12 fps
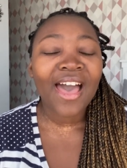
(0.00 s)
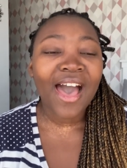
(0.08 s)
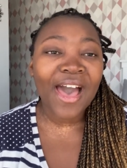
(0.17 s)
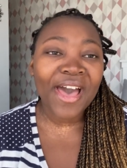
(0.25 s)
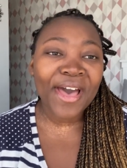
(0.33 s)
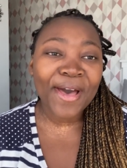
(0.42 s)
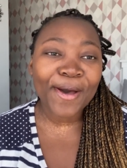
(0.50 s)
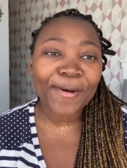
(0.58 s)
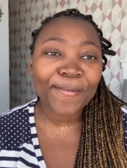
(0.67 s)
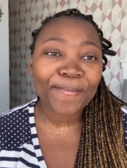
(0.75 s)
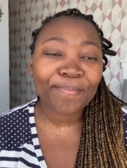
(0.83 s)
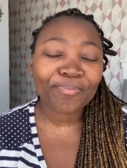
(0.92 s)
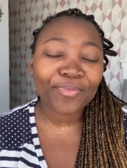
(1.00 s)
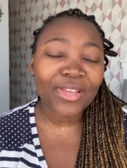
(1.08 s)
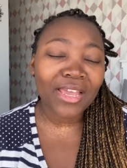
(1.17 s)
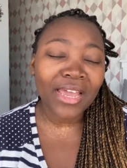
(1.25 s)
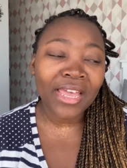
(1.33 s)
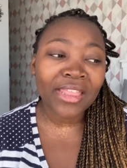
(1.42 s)
um,
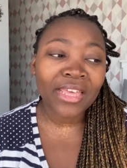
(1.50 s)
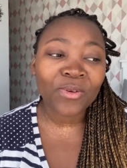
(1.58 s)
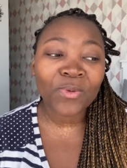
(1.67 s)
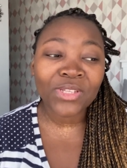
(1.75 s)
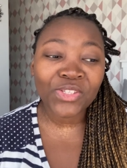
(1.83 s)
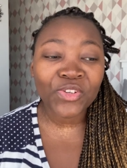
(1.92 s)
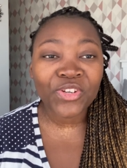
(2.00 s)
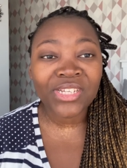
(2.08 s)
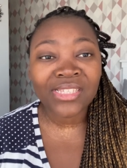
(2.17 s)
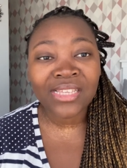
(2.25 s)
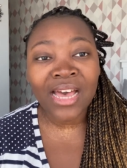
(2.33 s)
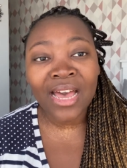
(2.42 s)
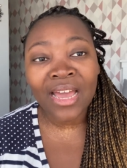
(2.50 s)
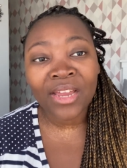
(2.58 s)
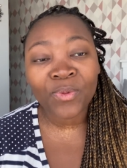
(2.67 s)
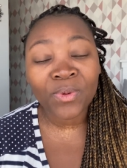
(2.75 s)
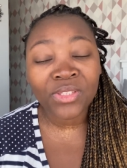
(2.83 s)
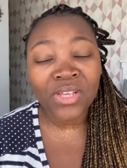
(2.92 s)
and then went to Greenside,
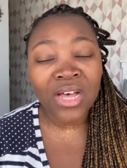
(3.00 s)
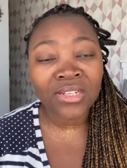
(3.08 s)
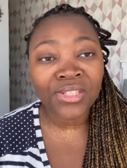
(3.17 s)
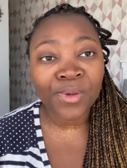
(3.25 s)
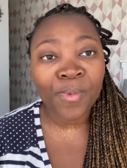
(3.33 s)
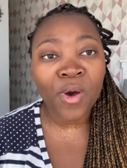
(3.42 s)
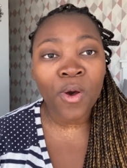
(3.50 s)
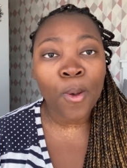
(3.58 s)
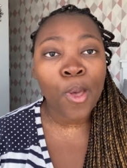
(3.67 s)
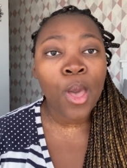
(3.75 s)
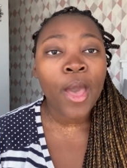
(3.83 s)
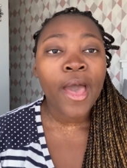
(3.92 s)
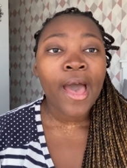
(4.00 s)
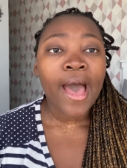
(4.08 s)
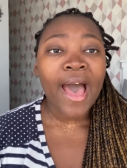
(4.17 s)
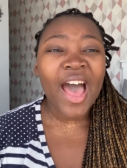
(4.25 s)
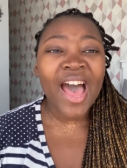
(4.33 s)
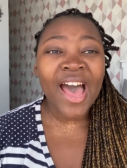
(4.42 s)
went to Altar Bar.
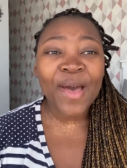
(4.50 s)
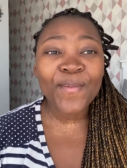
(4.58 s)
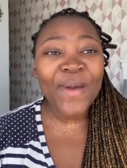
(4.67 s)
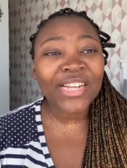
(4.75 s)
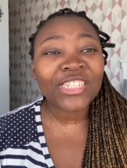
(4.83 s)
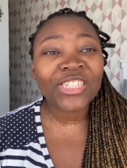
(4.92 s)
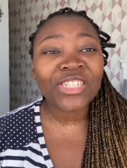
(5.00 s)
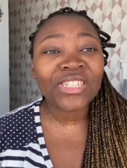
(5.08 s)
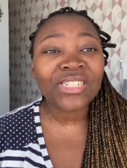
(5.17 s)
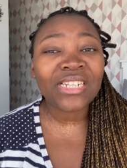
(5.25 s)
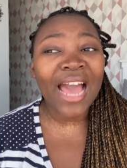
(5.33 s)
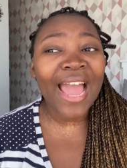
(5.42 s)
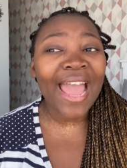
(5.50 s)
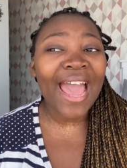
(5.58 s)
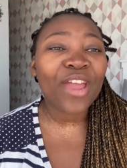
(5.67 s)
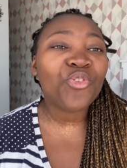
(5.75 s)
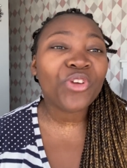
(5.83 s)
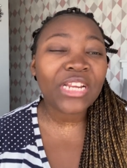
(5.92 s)
Um, i didn't I,
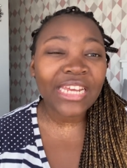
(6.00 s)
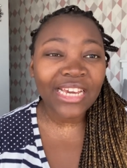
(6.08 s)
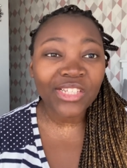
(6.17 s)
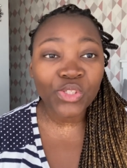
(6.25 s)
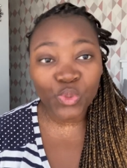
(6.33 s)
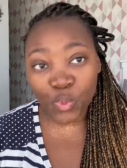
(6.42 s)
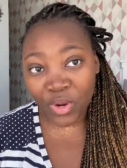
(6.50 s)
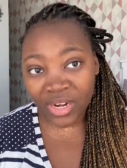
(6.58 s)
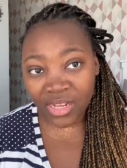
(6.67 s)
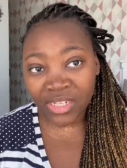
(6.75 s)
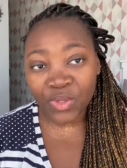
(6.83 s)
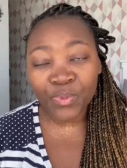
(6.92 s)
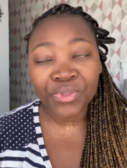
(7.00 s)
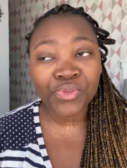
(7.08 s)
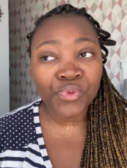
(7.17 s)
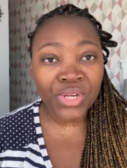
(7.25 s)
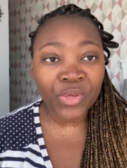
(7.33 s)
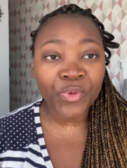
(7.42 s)
I really enjoyed it it was
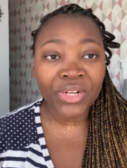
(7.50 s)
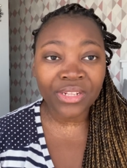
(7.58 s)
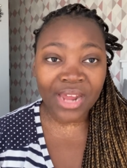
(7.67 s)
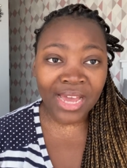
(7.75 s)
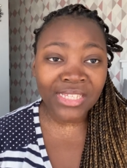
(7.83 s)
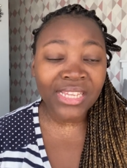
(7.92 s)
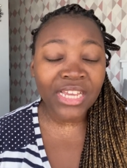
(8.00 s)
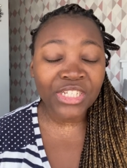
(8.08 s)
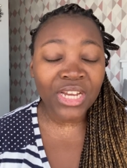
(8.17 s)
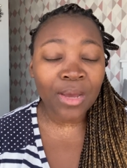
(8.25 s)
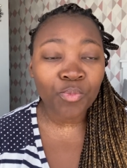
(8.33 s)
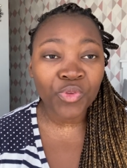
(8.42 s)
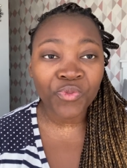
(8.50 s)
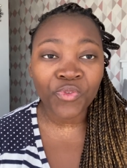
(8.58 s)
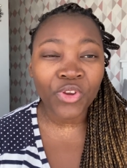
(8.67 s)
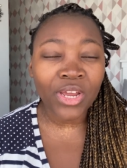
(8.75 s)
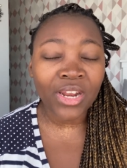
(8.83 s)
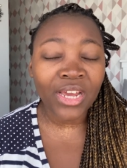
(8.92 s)
really really nice catching up with
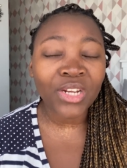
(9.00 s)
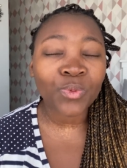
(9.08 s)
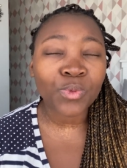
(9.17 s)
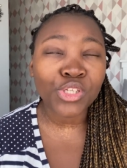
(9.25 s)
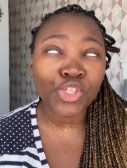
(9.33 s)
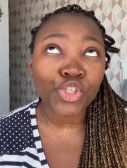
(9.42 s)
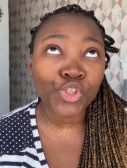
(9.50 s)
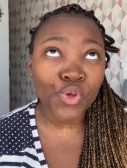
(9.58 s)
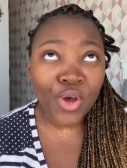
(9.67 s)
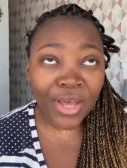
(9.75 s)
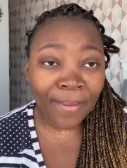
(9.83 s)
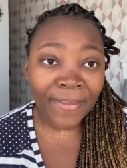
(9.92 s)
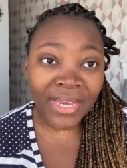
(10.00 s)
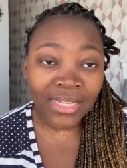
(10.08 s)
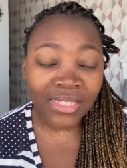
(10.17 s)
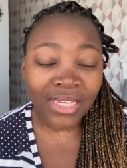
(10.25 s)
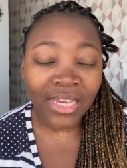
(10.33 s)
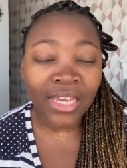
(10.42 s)
Riella it was so
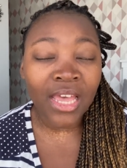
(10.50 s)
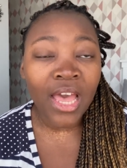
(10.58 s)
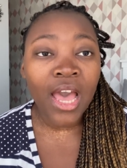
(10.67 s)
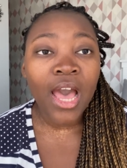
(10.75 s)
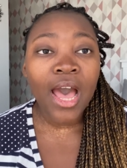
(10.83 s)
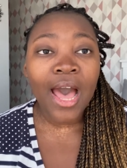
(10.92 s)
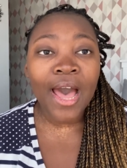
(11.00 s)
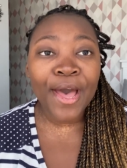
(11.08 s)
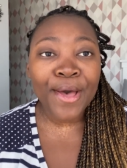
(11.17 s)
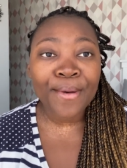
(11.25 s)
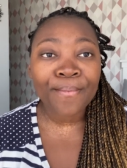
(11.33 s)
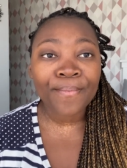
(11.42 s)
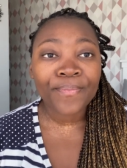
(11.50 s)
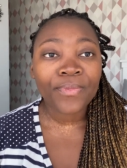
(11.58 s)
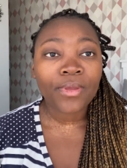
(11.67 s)
amazing um